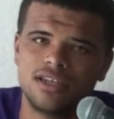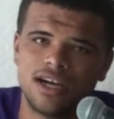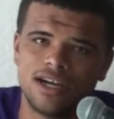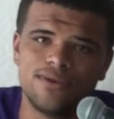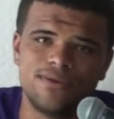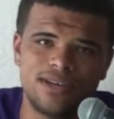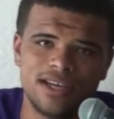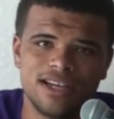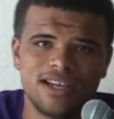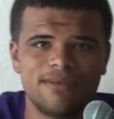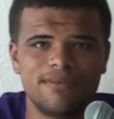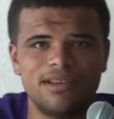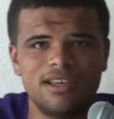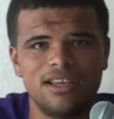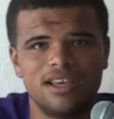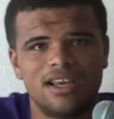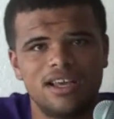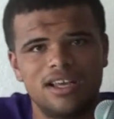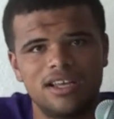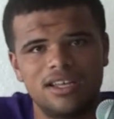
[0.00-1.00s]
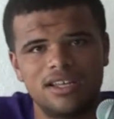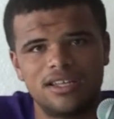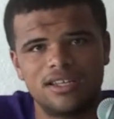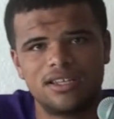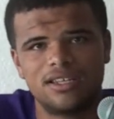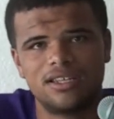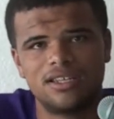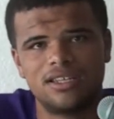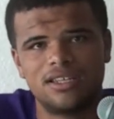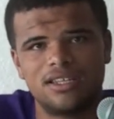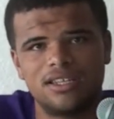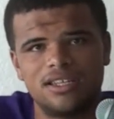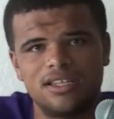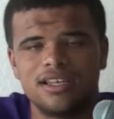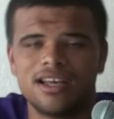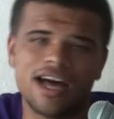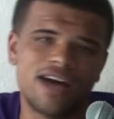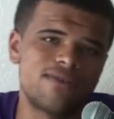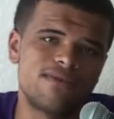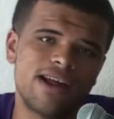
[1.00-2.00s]
Are you kidding me?
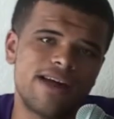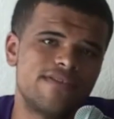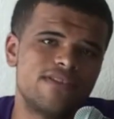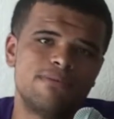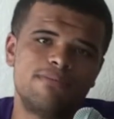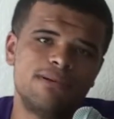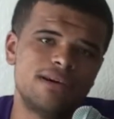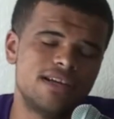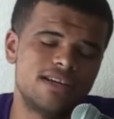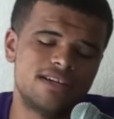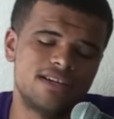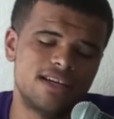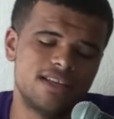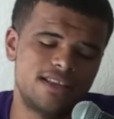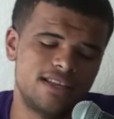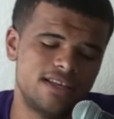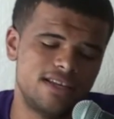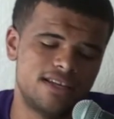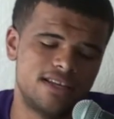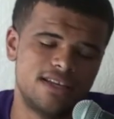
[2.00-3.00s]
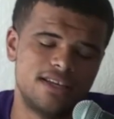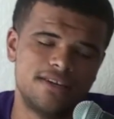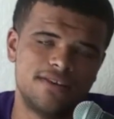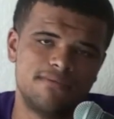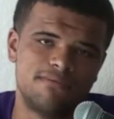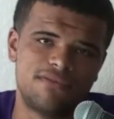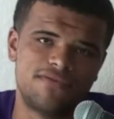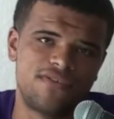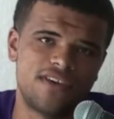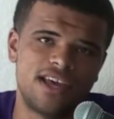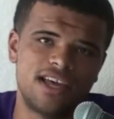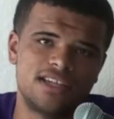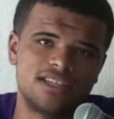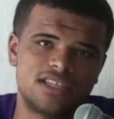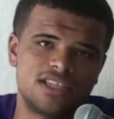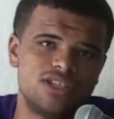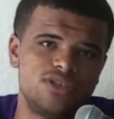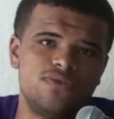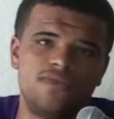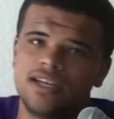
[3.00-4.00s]
I don't have the button or nothing, but
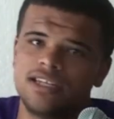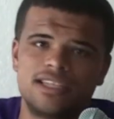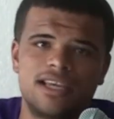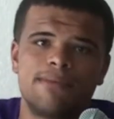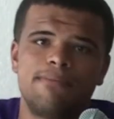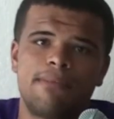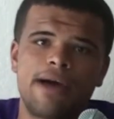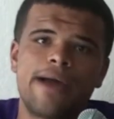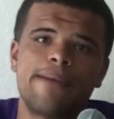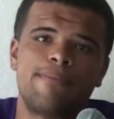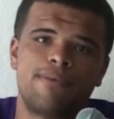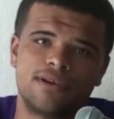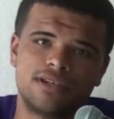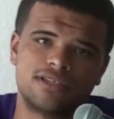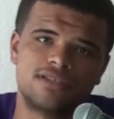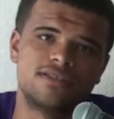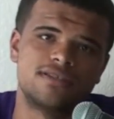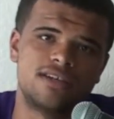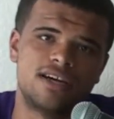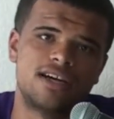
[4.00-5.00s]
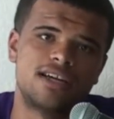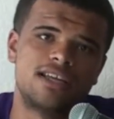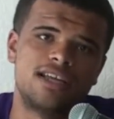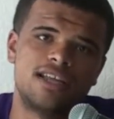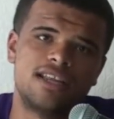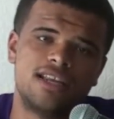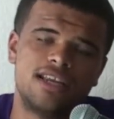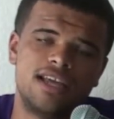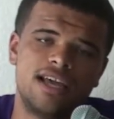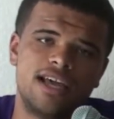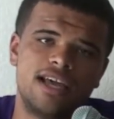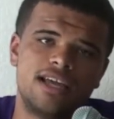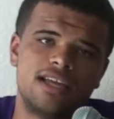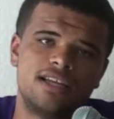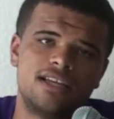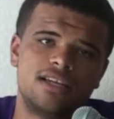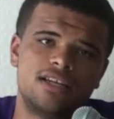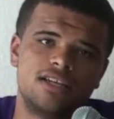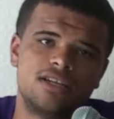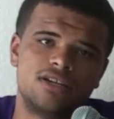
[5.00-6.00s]
fans, you guys get my personal donkey of the day.
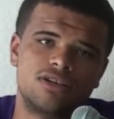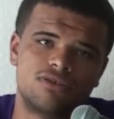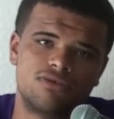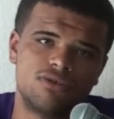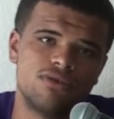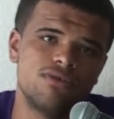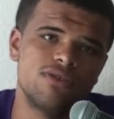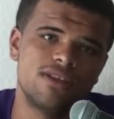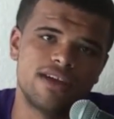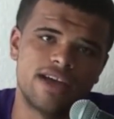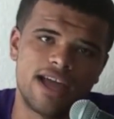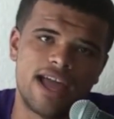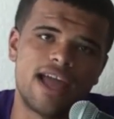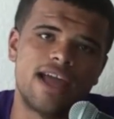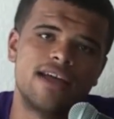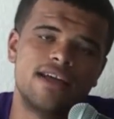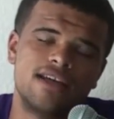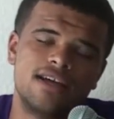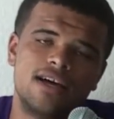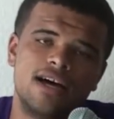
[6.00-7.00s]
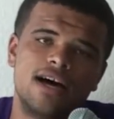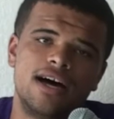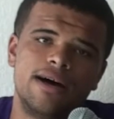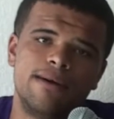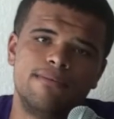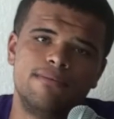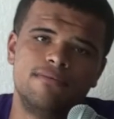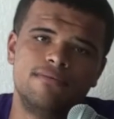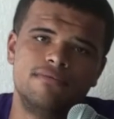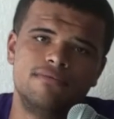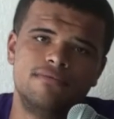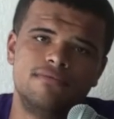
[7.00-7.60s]
Grow that up.